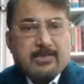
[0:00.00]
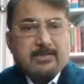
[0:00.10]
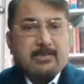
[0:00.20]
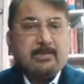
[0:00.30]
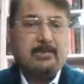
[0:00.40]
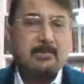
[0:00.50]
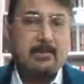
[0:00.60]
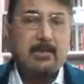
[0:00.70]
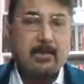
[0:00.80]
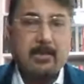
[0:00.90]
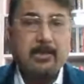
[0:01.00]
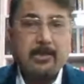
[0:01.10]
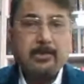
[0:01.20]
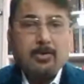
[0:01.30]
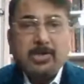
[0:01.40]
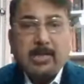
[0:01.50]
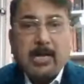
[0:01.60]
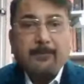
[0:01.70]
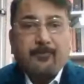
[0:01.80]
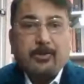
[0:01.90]
Agencies, including
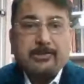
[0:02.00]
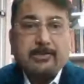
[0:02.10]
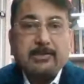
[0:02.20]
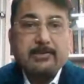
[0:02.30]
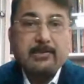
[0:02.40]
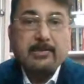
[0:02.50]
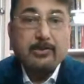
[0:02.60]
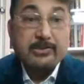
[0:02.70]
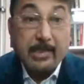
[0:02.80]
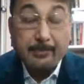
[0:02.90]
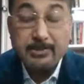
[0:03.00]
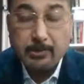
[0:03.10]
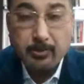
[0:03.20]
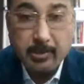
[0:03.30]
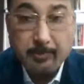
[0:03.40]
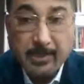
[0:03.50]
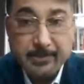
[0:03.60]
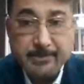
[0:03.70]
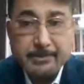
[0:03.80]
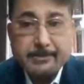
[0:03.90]
armed forces, on cybersecurity
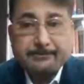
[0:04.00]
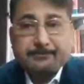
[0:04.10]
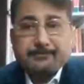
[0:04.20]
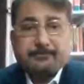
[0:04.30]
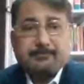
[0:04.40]
matters.